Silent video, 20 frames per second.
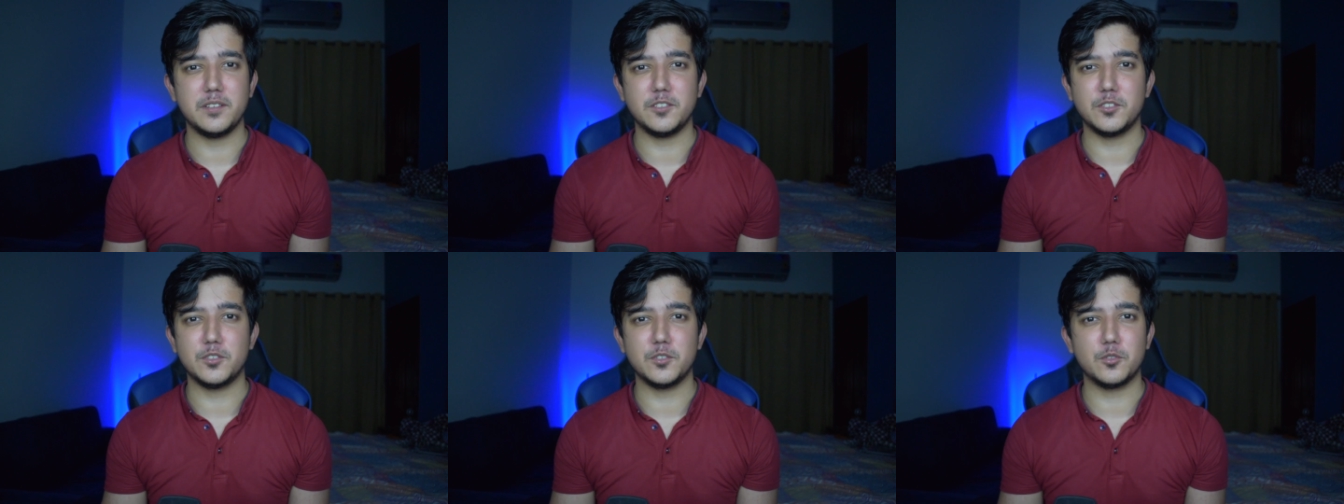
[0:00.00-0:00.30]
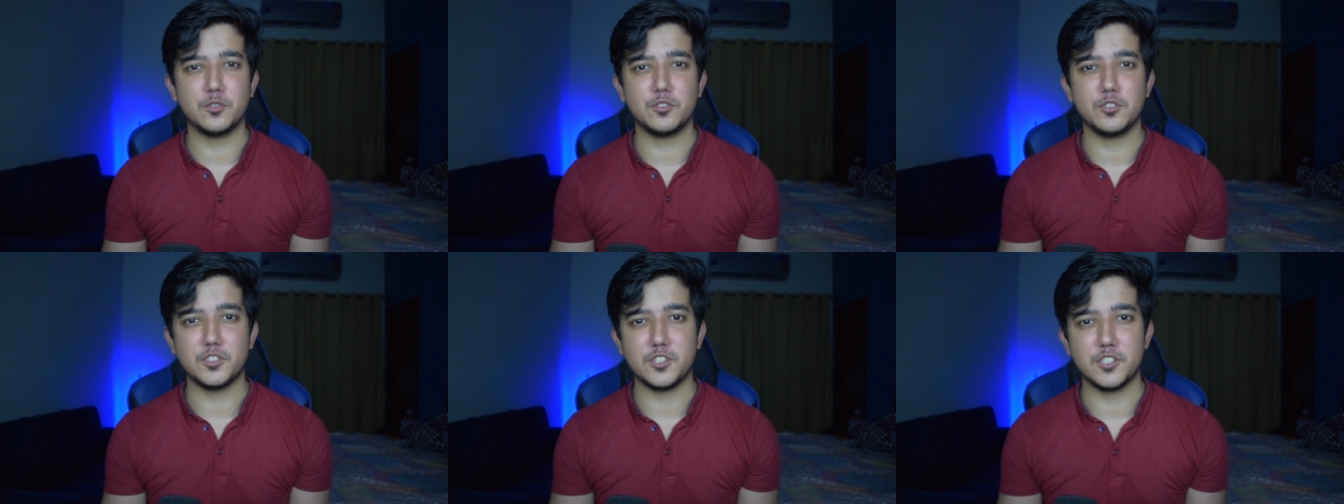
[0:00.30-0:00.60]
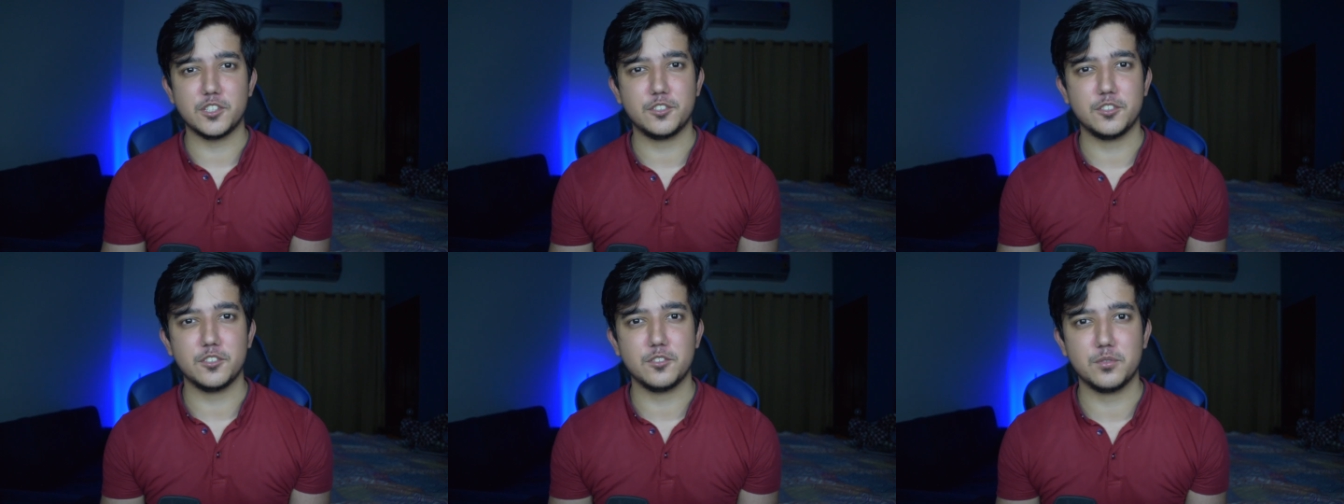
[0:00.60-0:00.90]
you know,
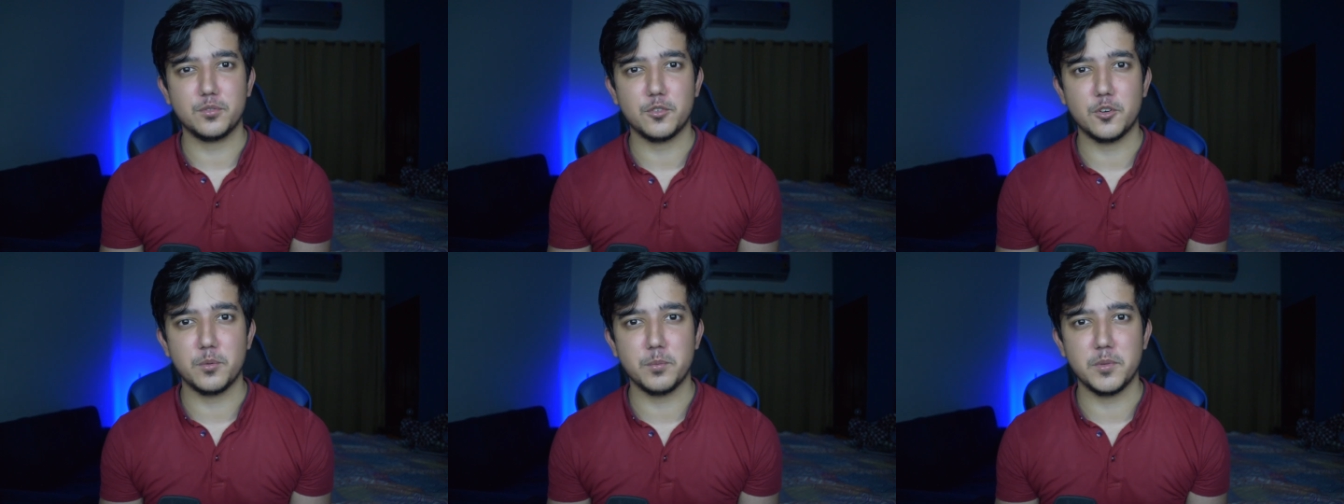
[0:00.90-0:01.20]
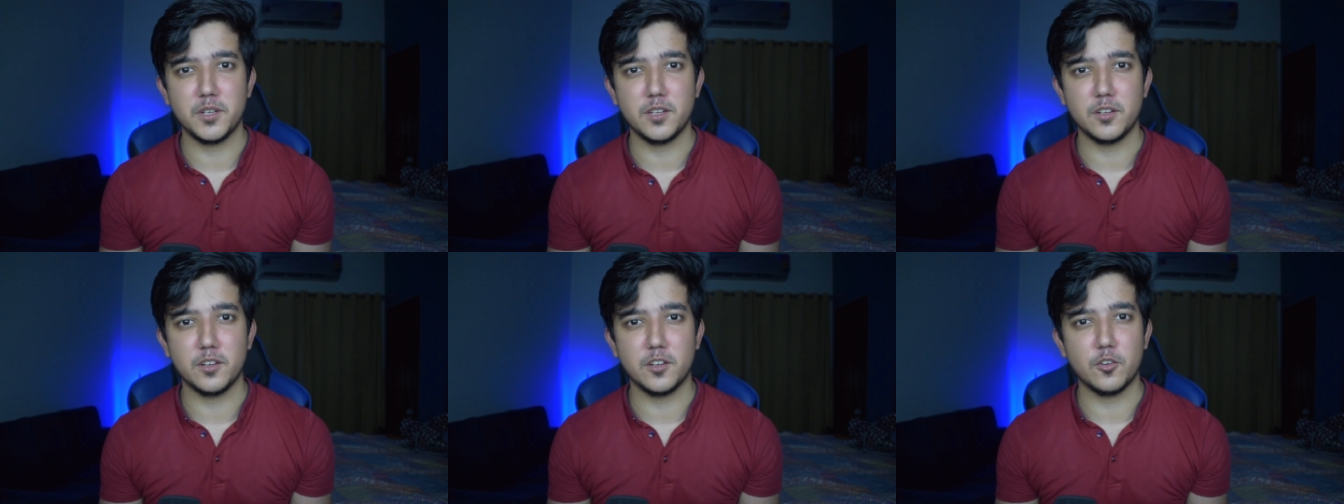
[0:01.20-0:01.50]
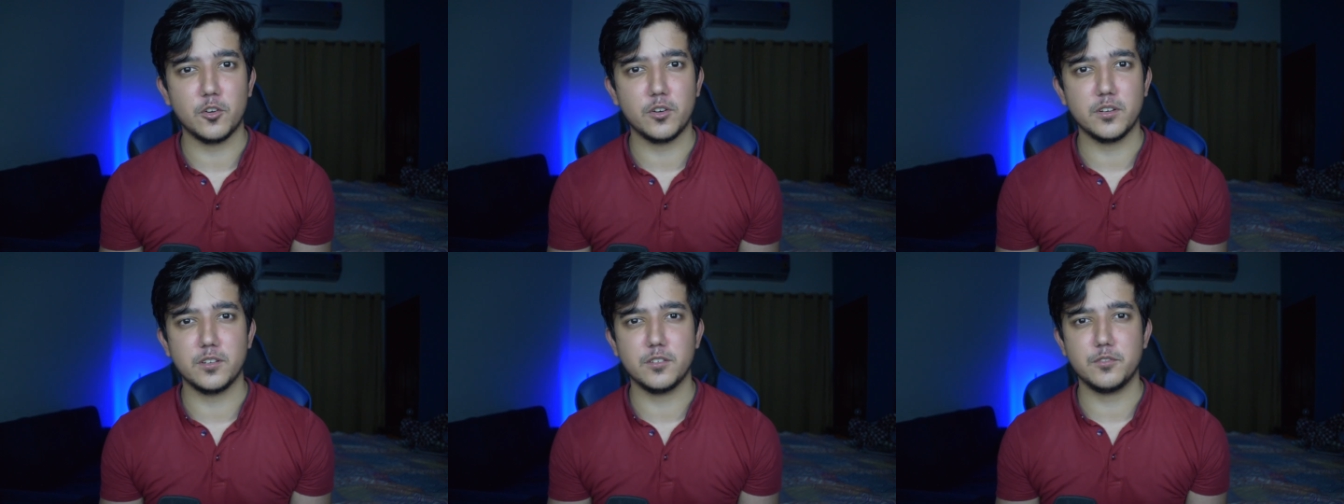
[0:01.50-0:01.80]
suggestions for me
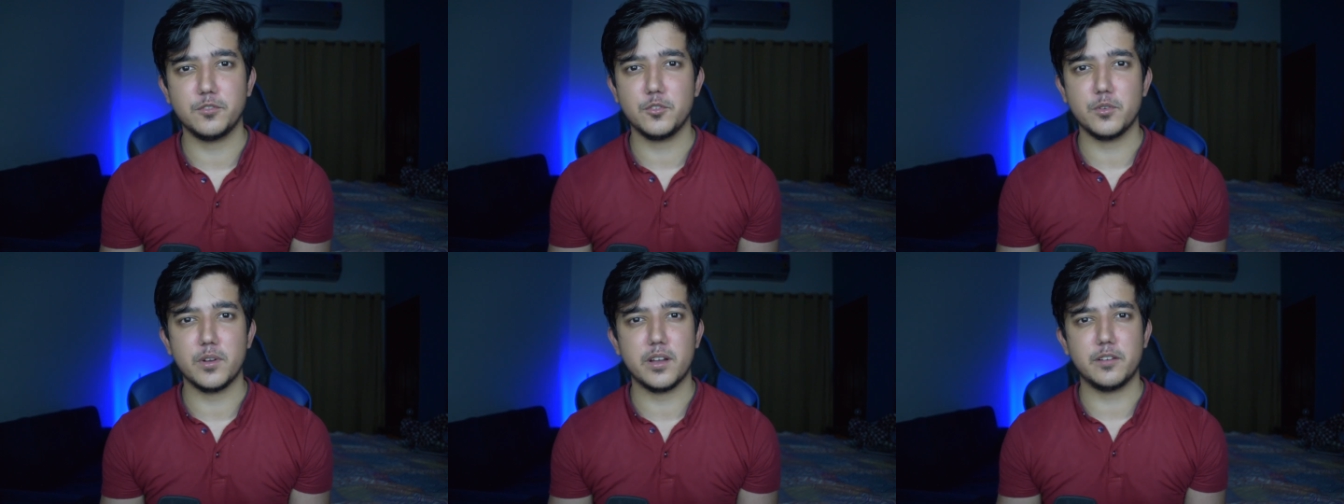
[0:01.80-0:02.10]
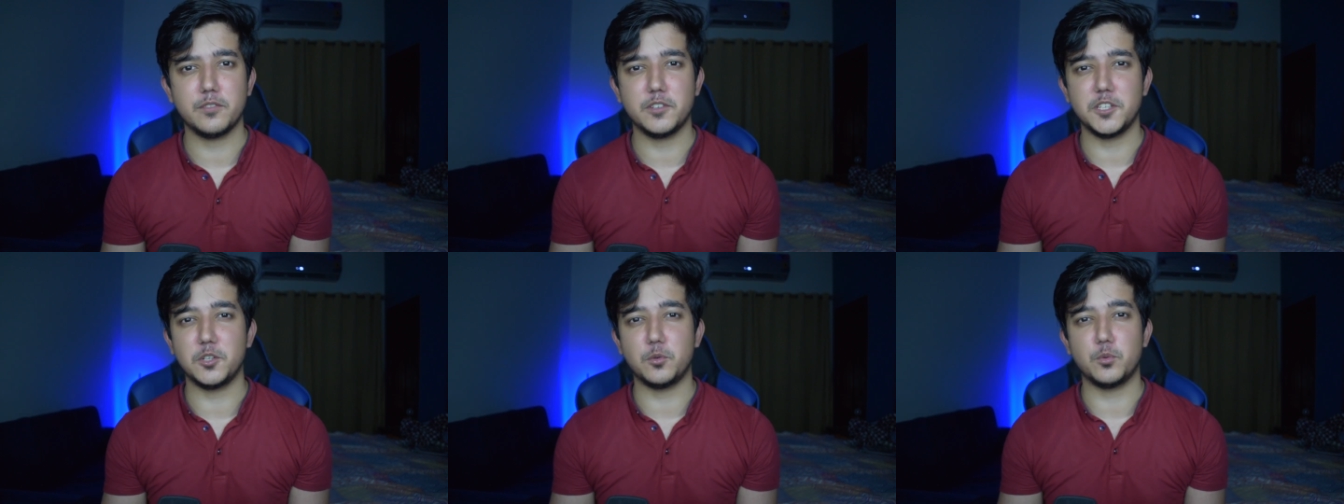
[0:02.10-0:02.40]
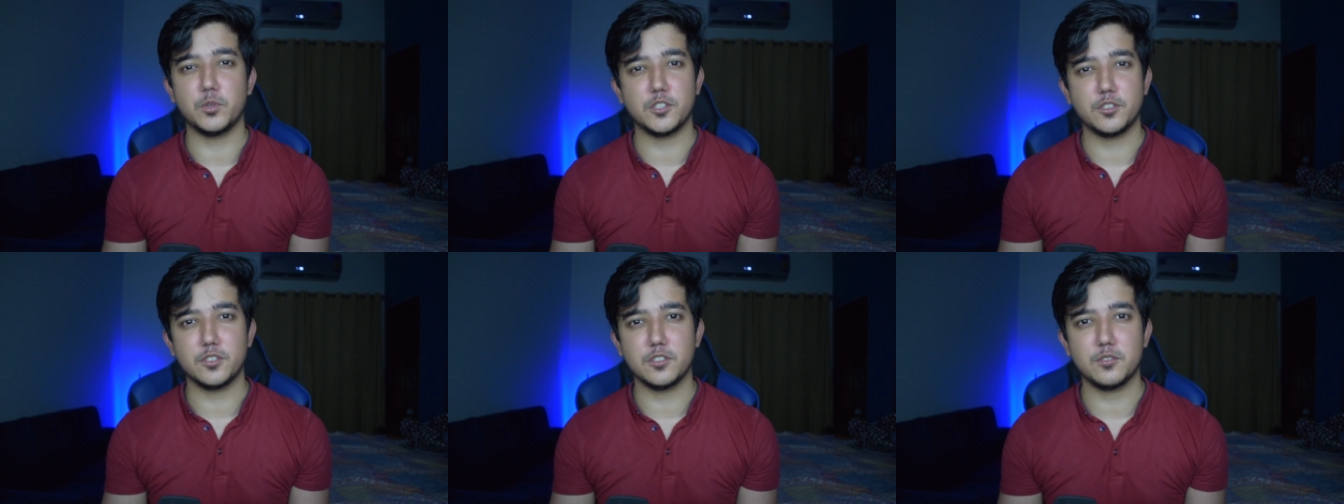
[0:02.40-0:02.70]
or if you have any
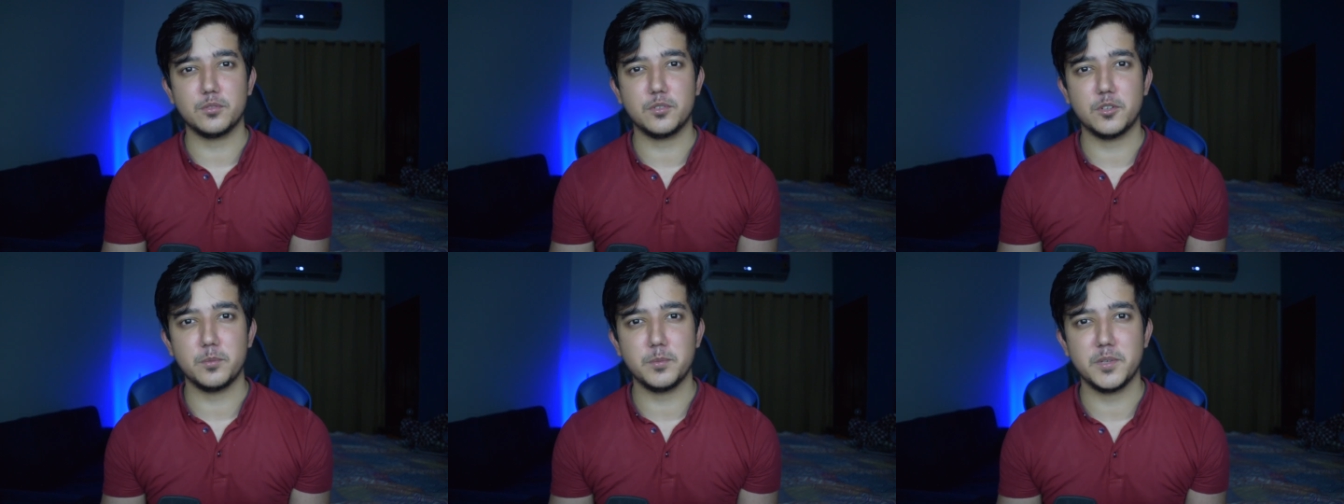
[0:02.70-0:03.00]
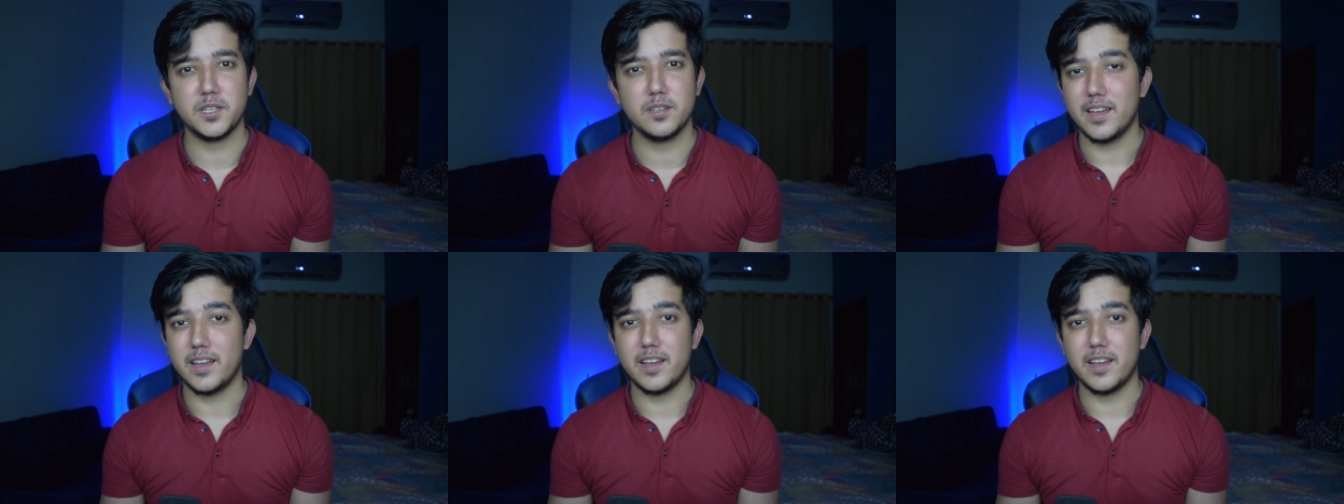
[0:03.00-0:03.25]
questions for me.